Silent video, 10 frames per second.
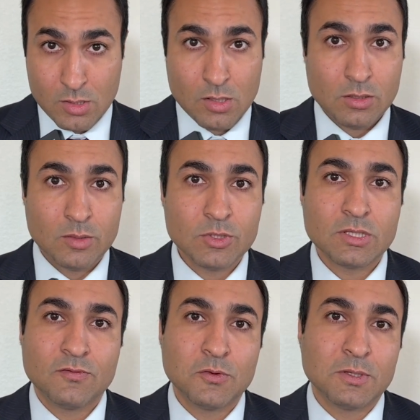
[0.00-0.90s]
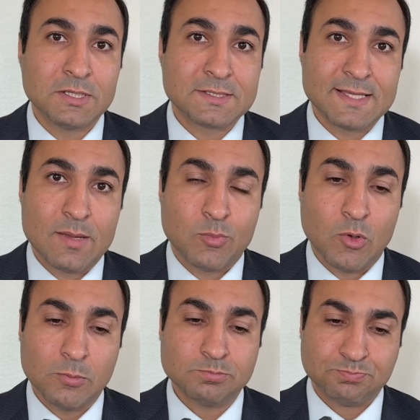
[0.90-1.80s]
Let me give you an
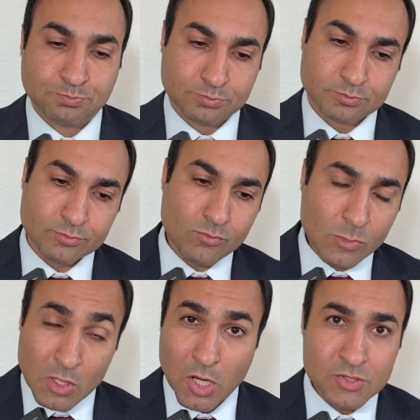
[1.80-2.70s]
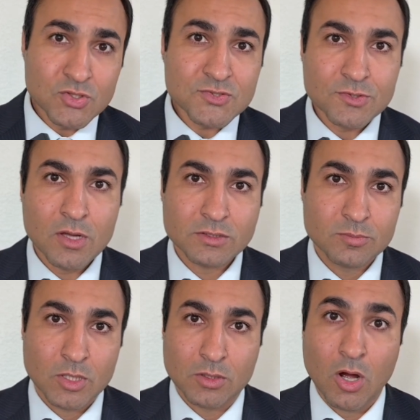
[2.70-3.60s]
example. I just talked
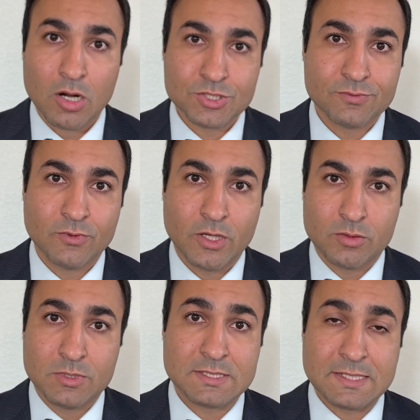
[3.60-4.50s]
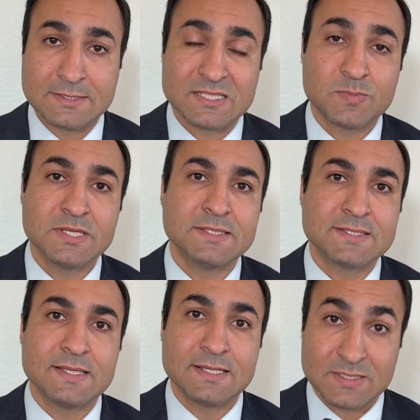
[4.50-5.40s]
about harsh environments and
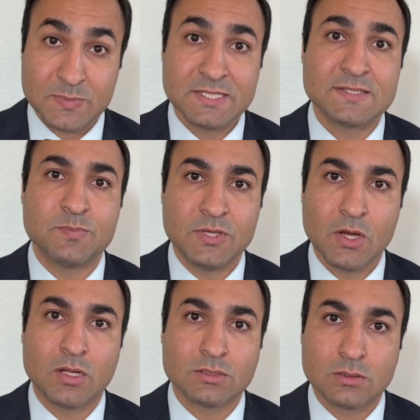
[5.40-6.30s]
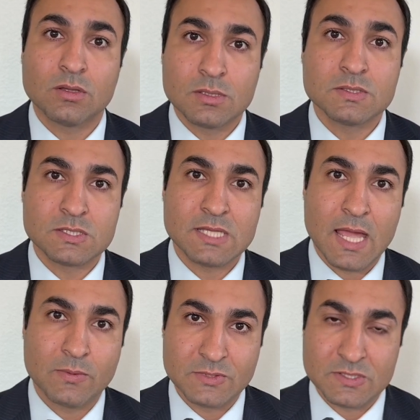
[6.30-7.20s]
speeds beyond
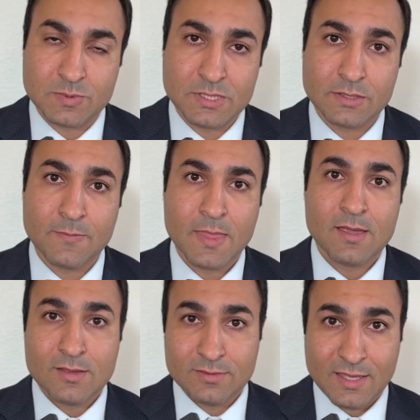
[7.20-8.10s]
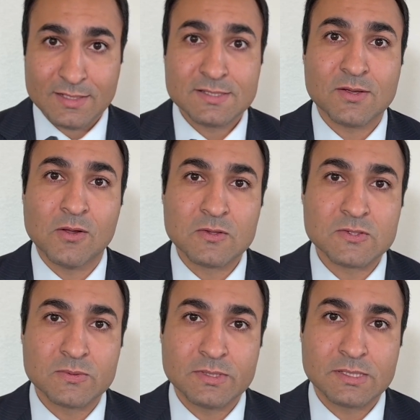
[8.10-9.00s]
sound speed. That is also
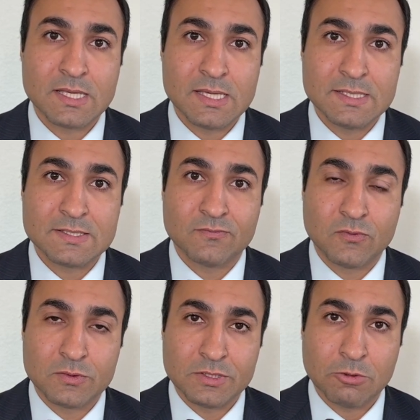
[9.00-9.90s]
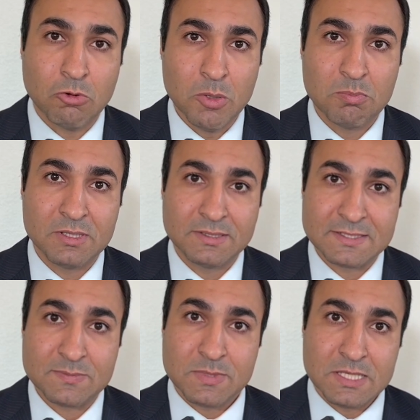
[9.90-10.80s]
the case for the equipment
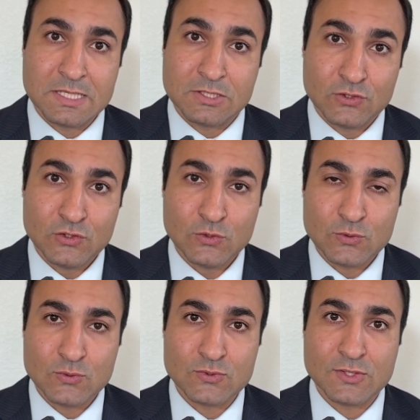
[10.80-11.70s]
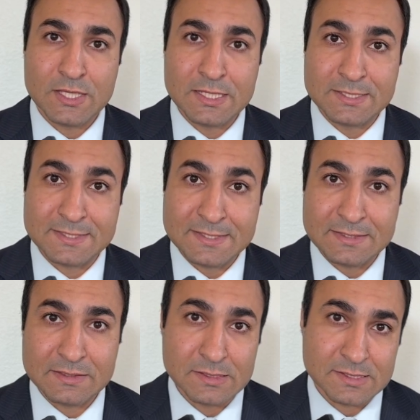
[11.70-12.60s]
that's being used in
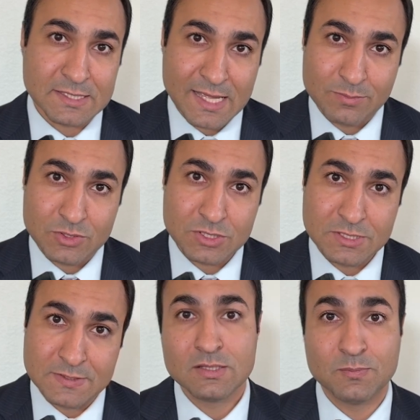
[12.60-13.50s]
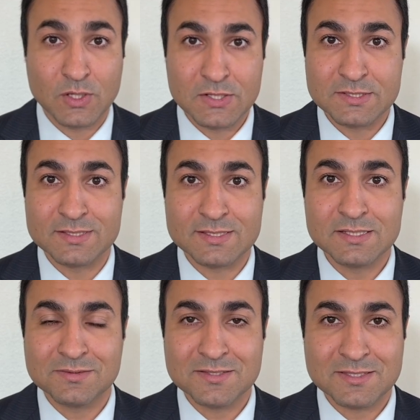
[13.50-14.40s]
CT scan machines, because the
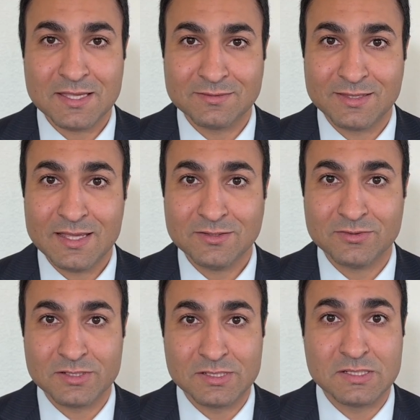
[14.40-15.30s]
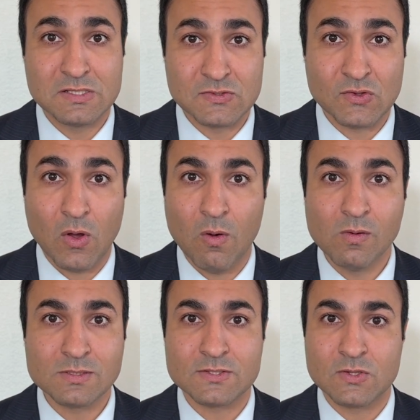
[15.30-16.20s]
CT scan gantry is
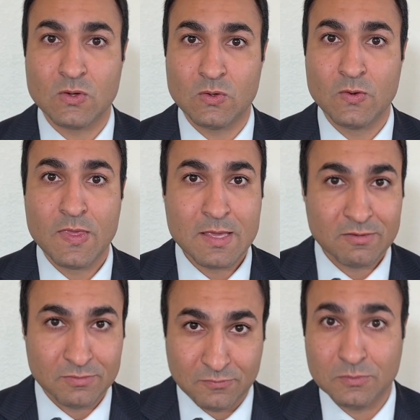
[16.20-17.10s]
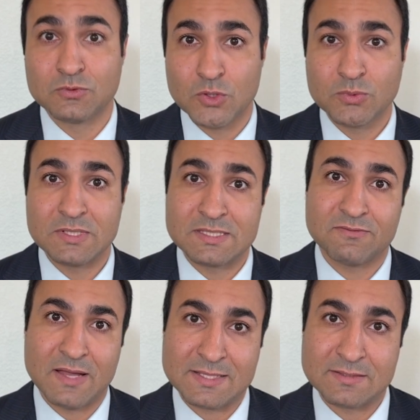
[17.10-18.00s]
also rotates
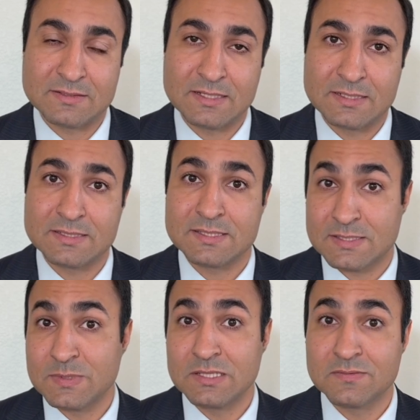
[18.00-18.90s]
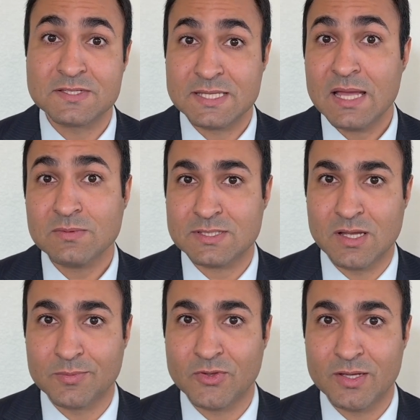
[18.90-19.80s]
faster than the speed of sound
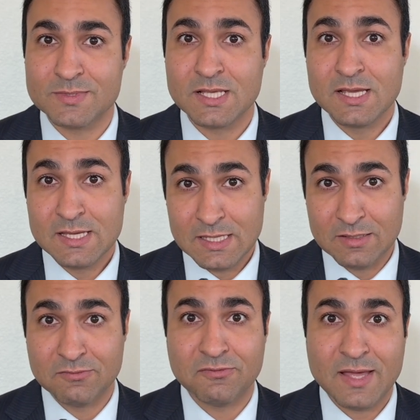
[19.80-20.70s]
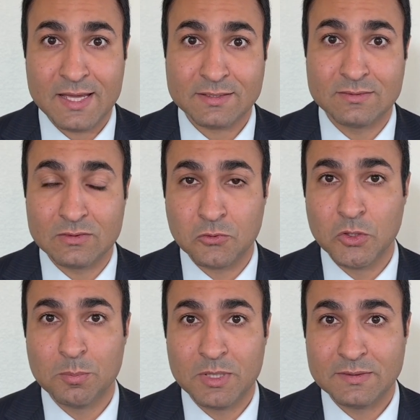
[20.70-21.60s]
sometimes. In fact, the
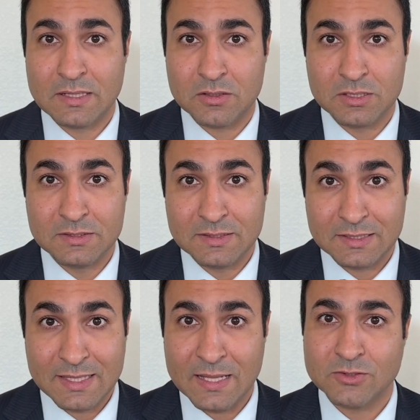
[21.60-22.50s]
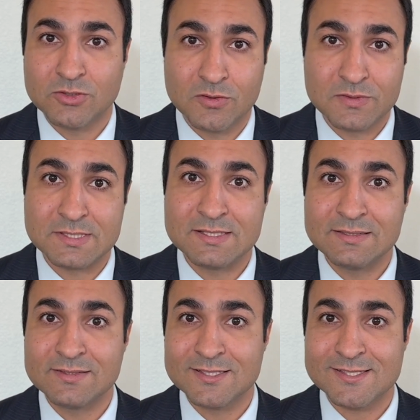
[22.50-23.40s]
equipment that are in the gantry of a
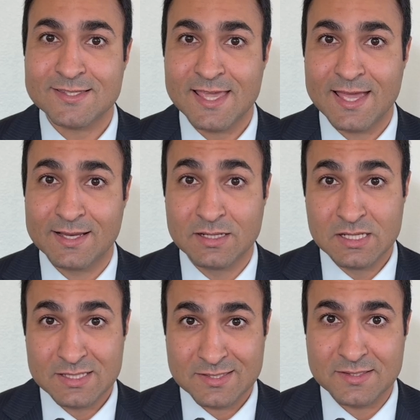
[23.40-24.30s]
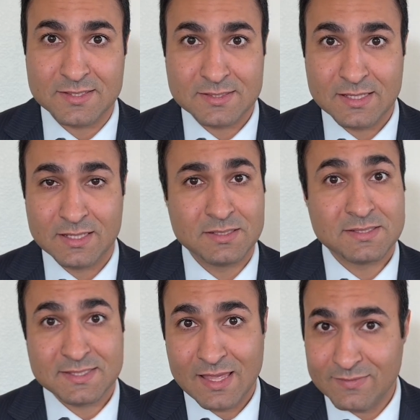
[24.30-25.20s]
CT scan sustain
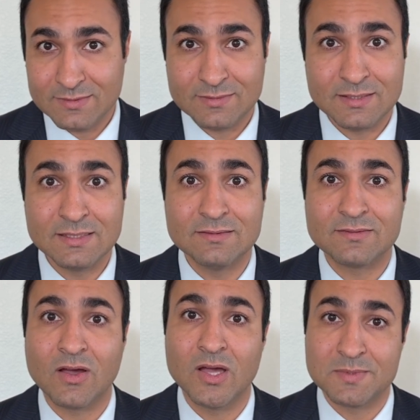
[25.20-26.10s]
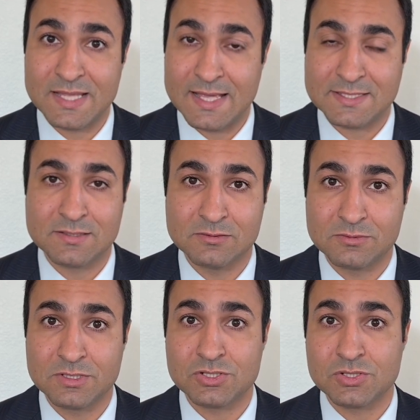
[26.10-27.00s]
17 times
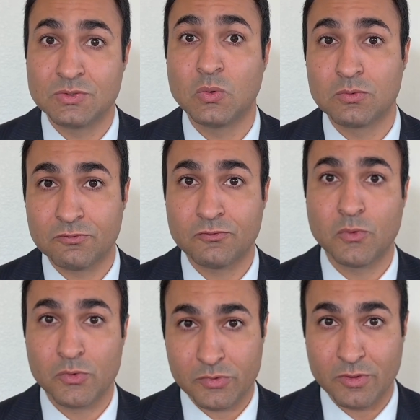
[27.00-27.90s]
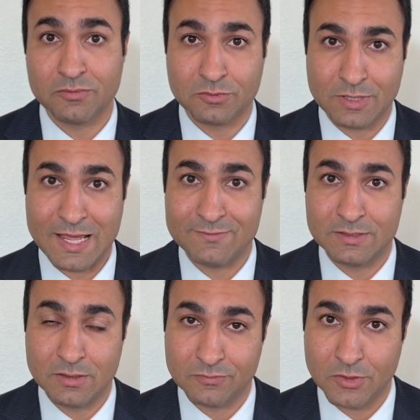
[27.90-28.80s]
acceleration or force of
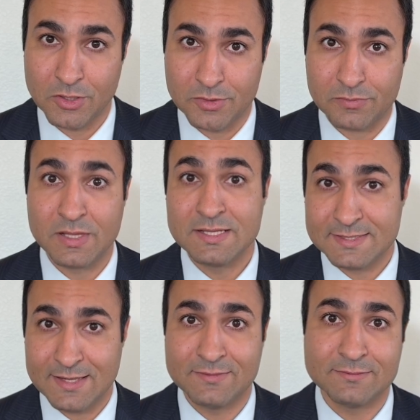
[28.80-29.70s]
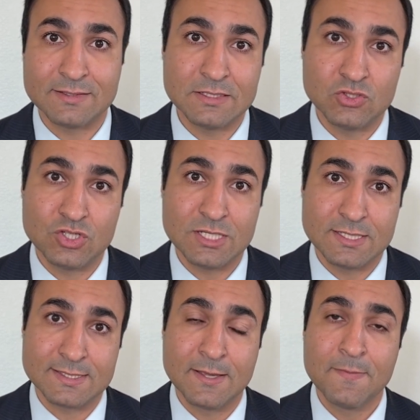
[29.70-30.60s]
gravity of Earth. 17 Gs.